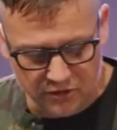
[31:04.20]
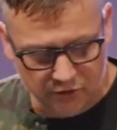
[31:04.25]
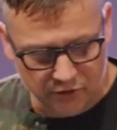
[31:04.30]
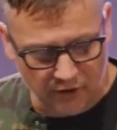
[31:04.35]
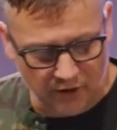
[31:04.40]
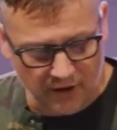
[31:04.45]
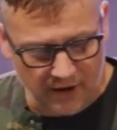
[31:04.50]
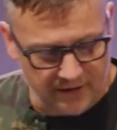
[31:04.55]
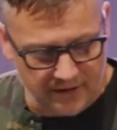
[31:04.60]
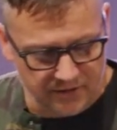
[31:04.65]

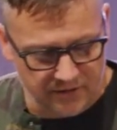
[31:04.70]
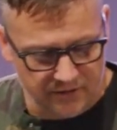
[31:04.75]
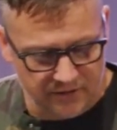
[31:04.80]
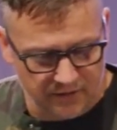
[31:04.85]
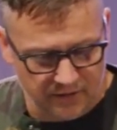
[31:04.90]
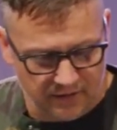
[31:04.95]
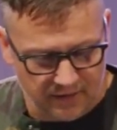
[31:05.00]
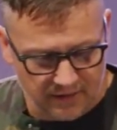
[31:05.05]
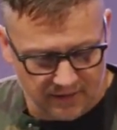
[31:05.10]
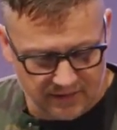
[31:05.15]
Christ
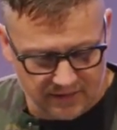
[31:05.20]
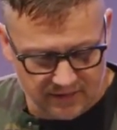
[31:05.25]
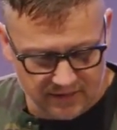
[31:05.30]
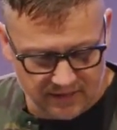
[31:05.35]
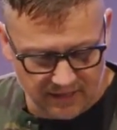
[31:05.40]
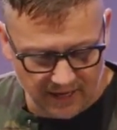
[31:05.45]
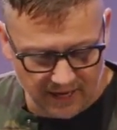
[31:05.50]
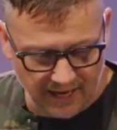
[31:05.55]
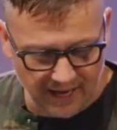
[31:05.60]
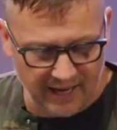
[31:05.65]

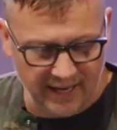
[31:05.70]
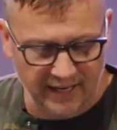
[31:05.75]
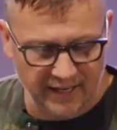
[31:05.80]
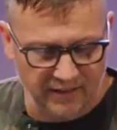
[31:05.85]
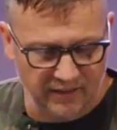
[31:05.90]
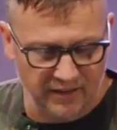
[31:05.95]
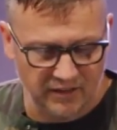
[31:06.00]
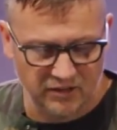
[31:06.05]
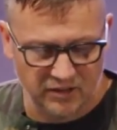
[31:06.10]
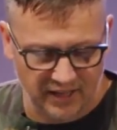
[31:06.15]
to hang in
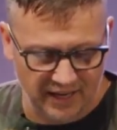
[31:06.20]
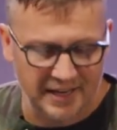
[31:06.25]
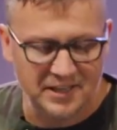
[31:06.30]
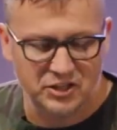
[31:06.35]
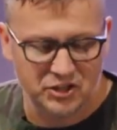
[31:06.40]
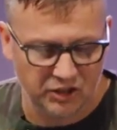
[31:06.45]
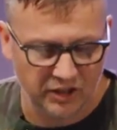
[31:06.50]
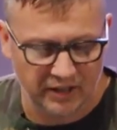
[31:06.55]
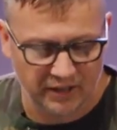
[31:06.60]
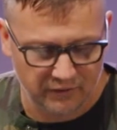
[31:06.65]
the tension,